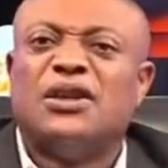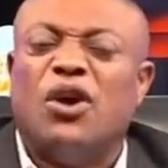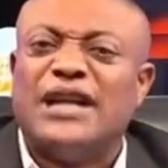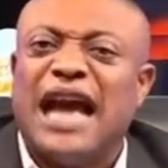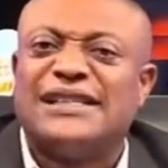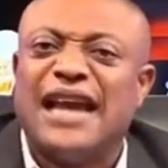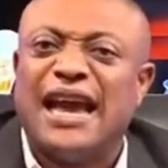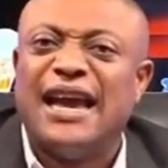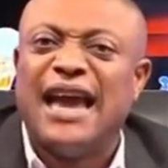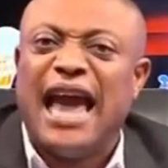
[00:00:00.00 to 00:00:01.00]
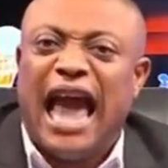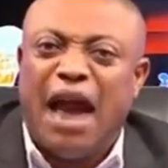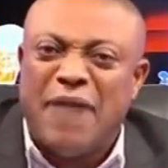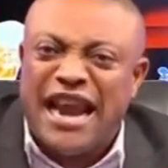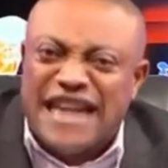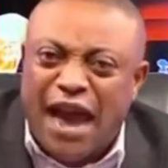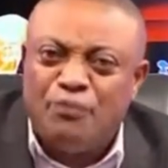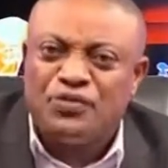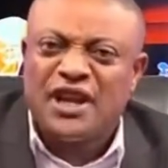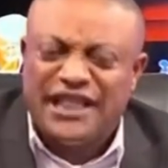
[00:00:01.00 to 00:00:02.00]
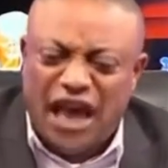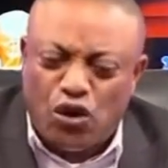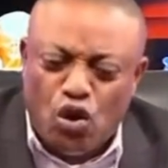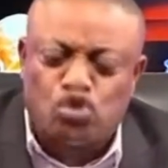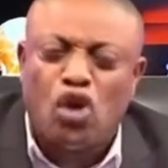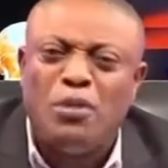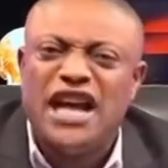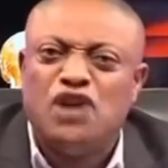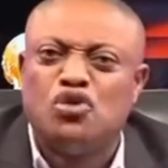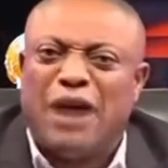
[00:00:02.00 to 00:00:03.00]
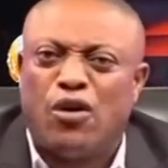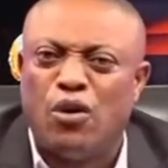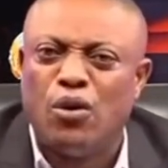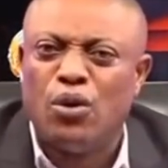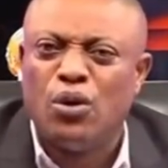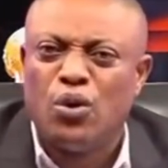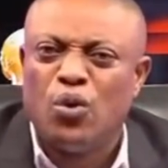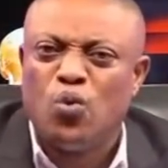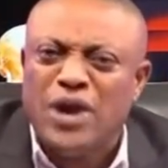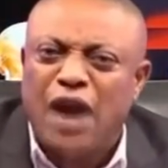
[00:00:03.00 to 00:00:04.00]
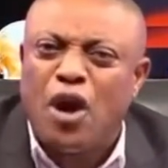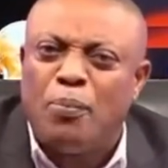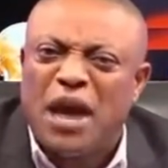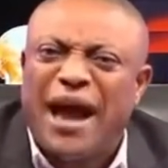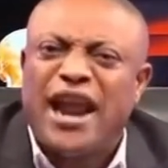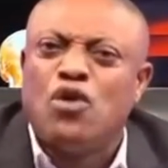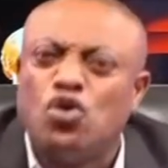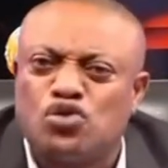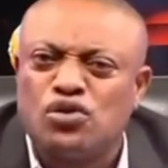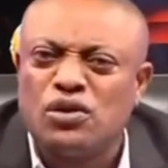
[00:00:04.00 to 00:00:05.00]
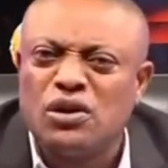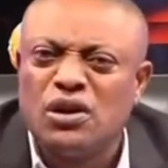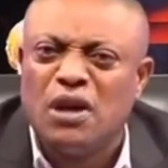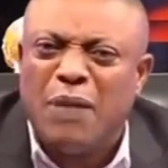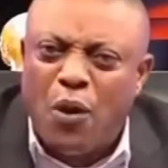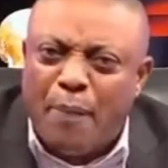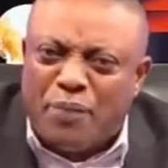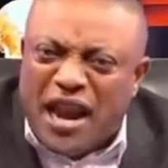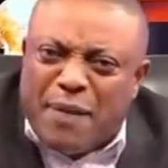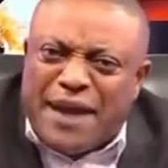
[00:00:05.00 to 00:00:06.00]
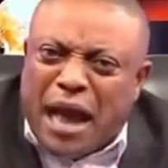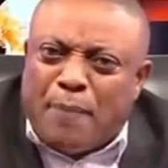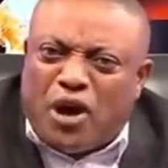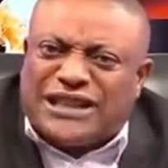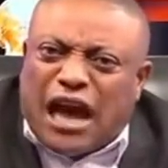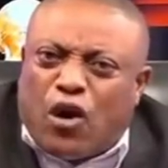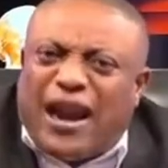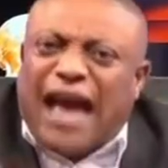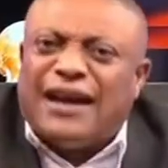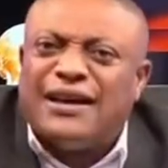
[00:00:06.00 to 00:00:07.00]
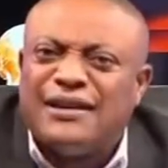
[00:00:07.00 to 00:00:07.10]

What do I say? I mean, the rules of Jumano. We are not playing by the rules, but we are playing by their political color.